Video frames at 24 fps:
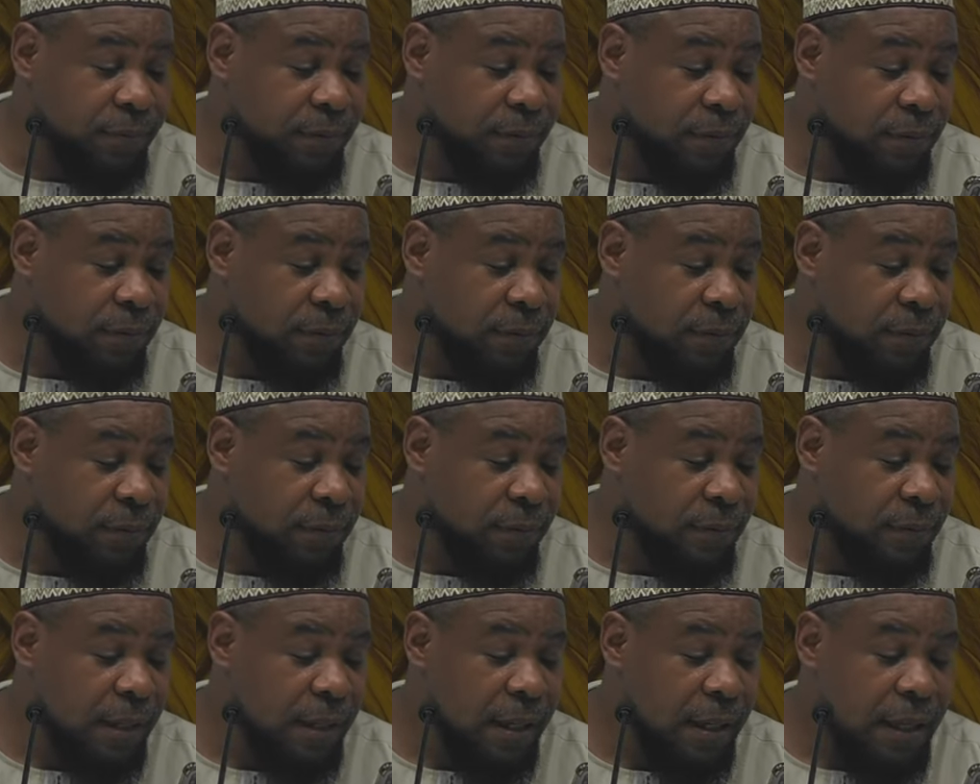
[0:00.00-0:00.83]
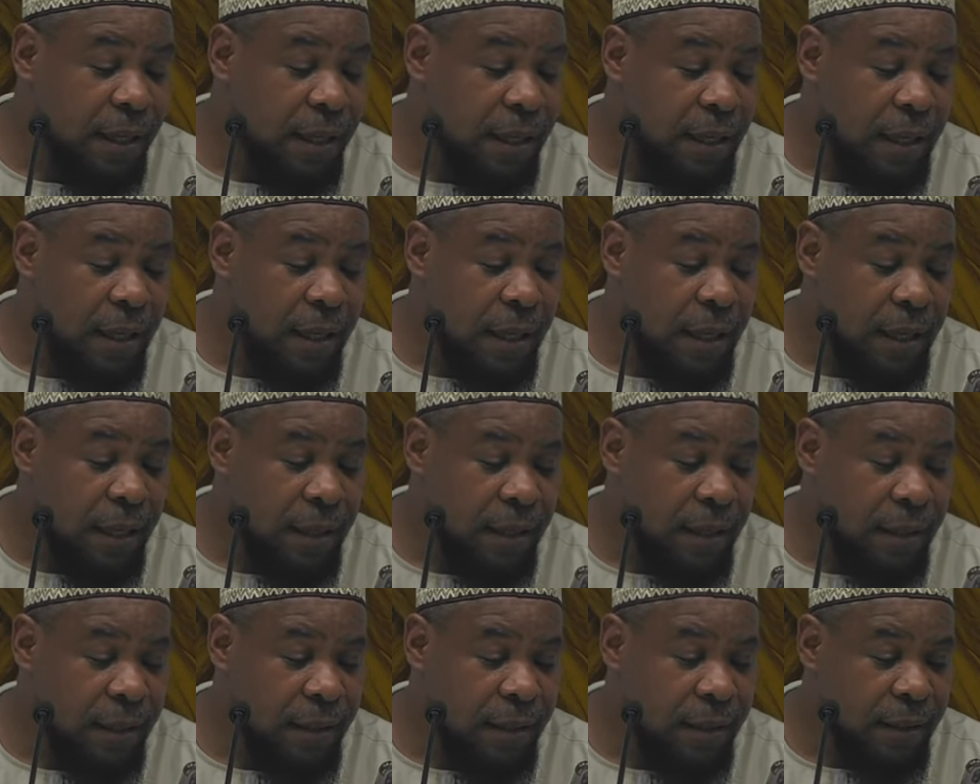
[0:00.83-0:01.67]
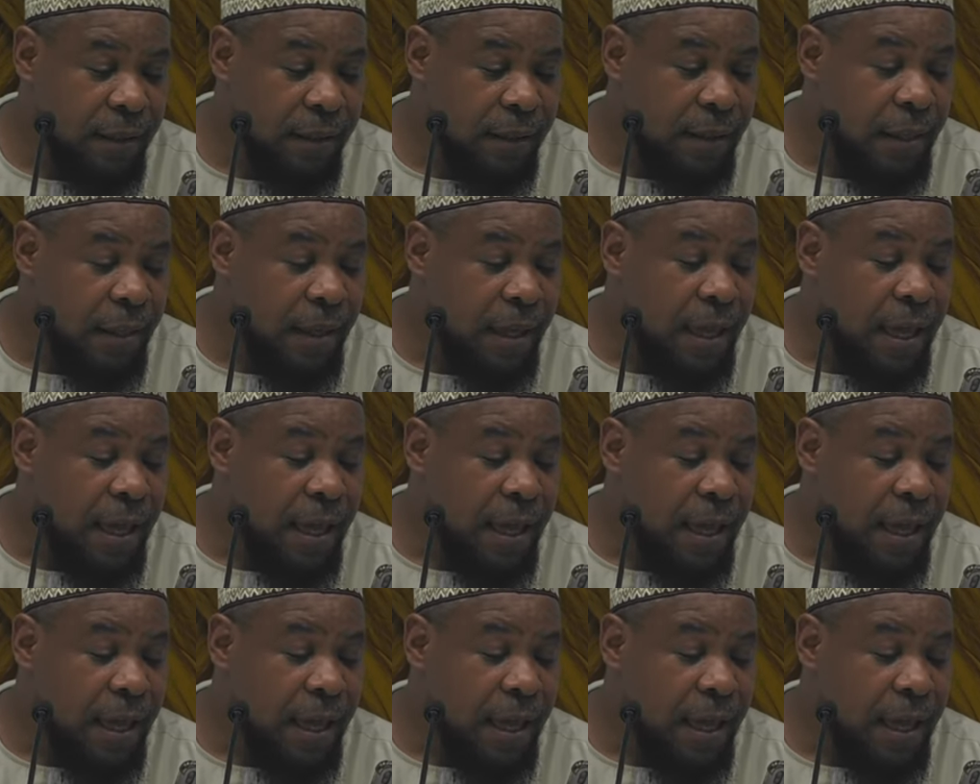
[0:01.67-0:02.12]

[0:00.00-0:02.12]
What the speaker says: Nobody speaks.